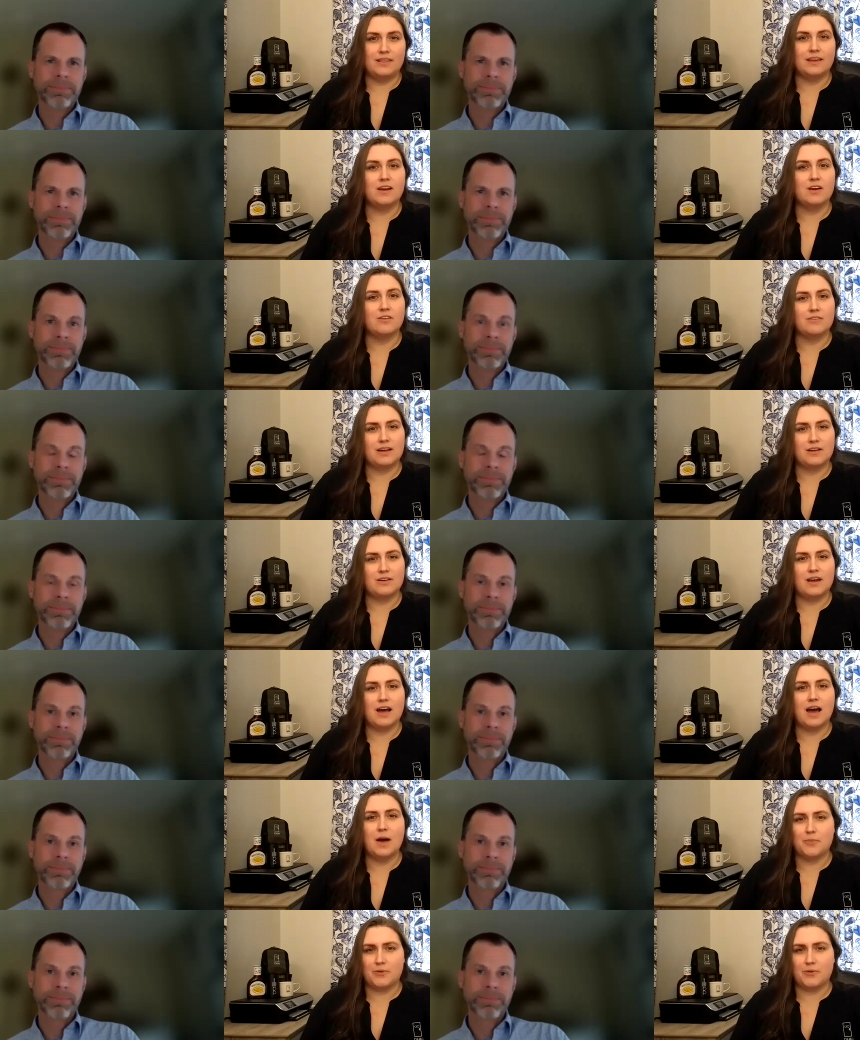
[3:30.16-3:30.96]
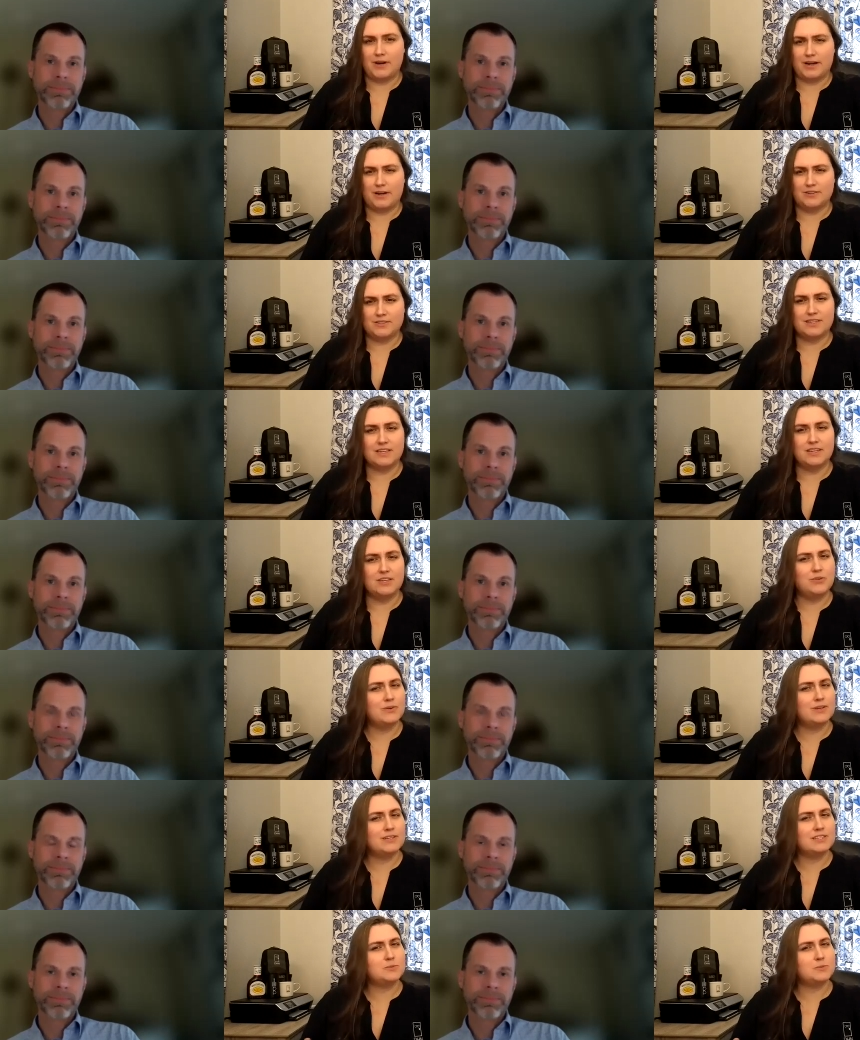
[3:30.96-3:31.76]
Speaker 1: I think, around operators.
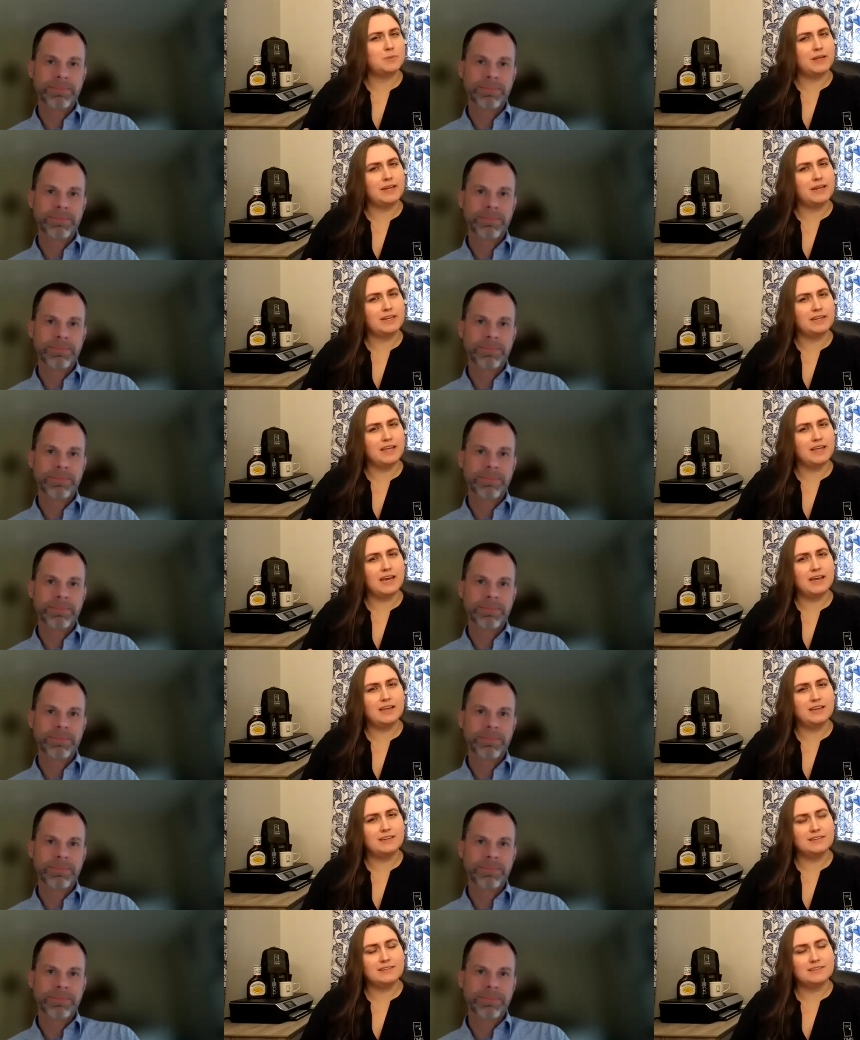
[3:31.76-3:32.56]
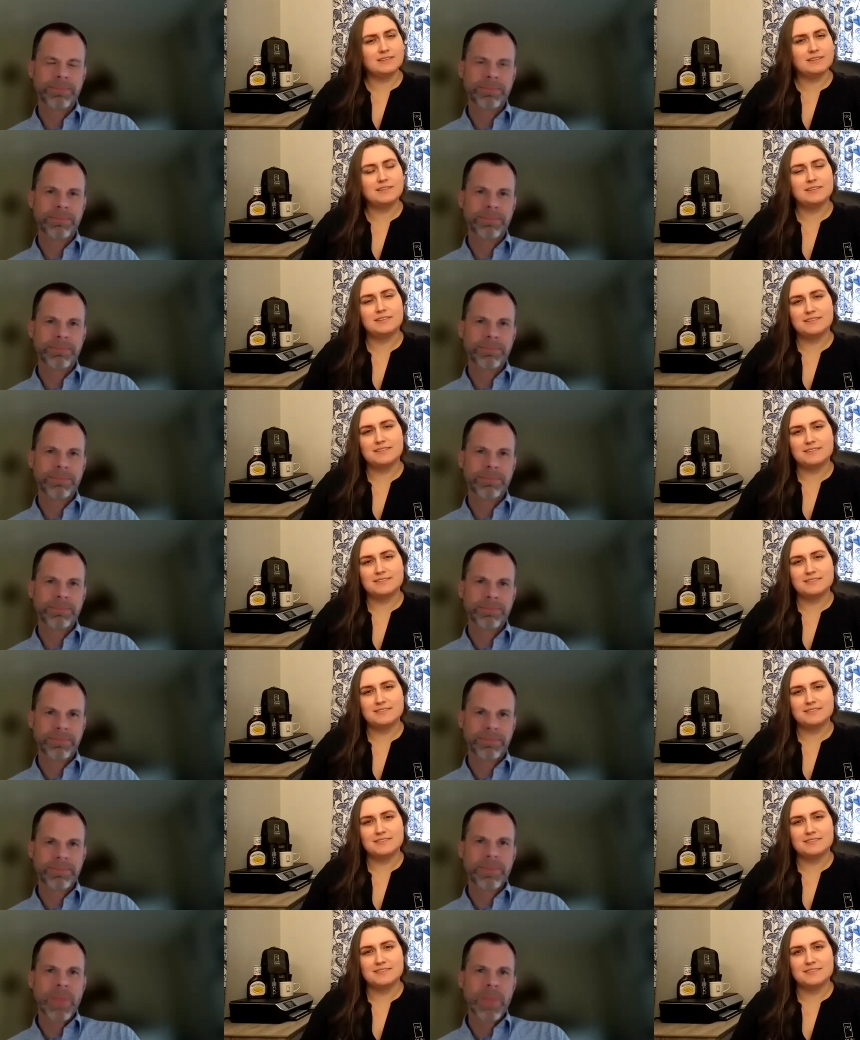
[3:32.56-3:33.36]
Can you explain that?
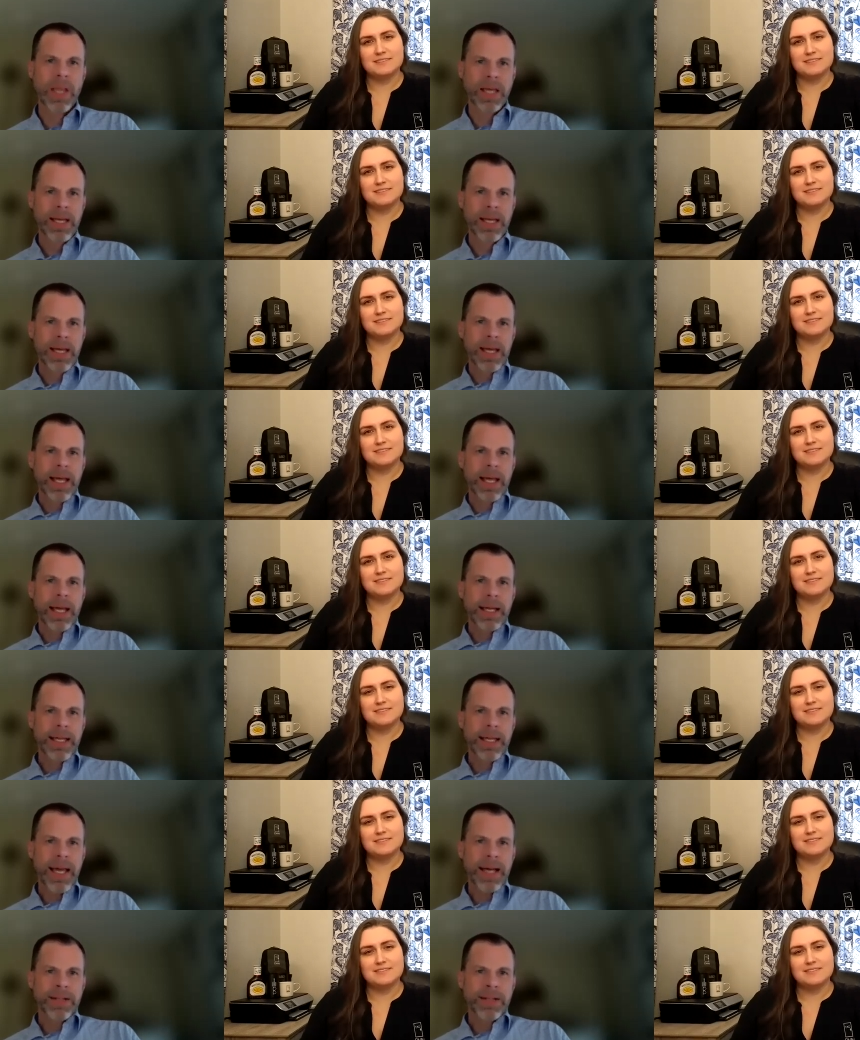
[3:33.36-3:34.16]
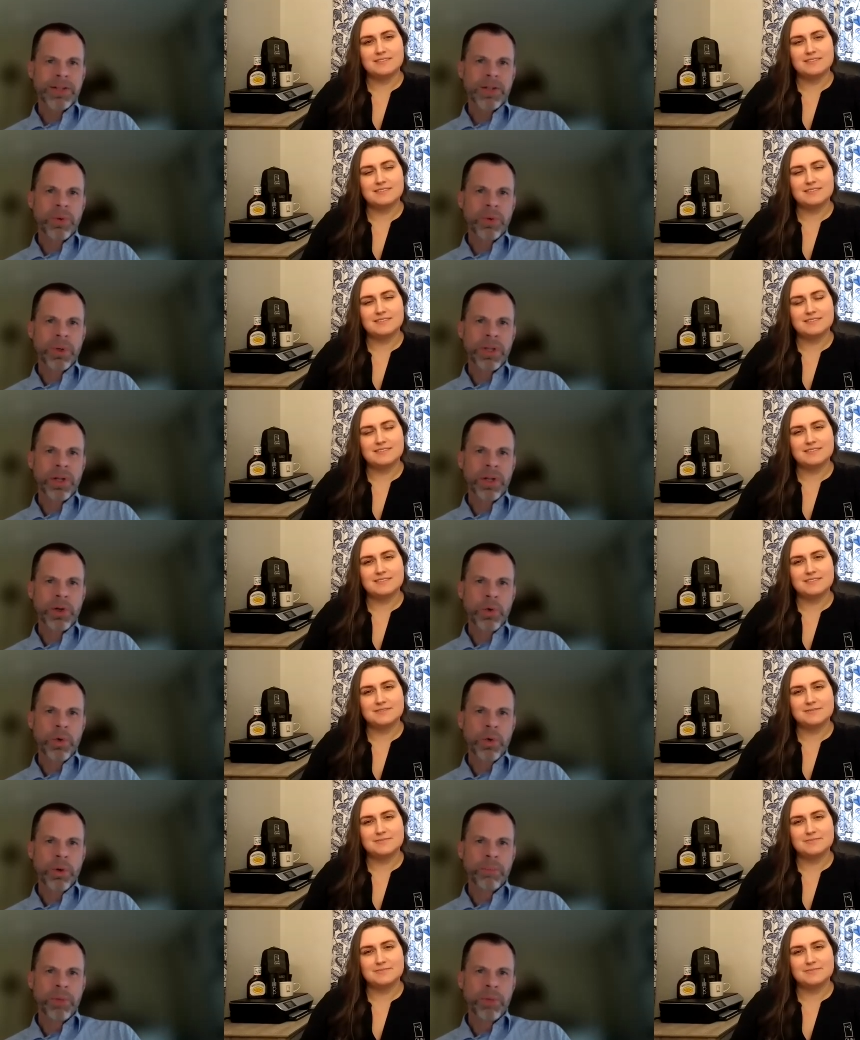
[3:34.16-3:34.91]
Speaker 2: Yeah, so in the newer